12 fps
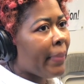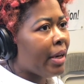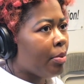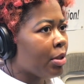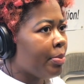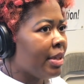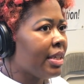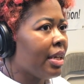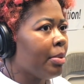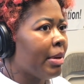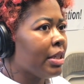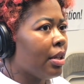But it was me
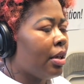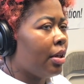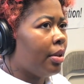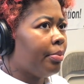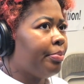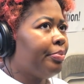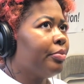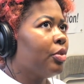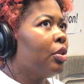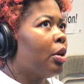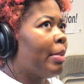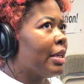telling my
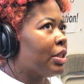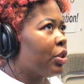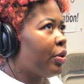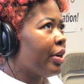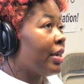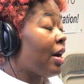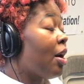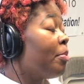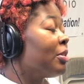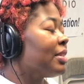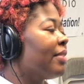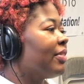my story and I
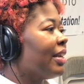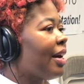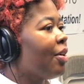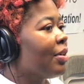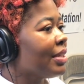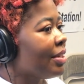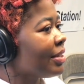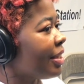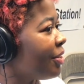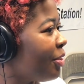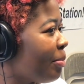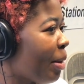almost left it out because I was like,
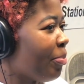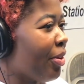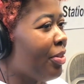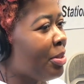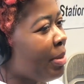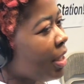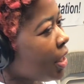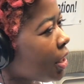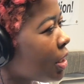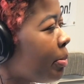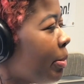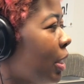my brothers may get
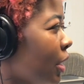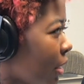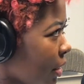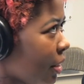this book,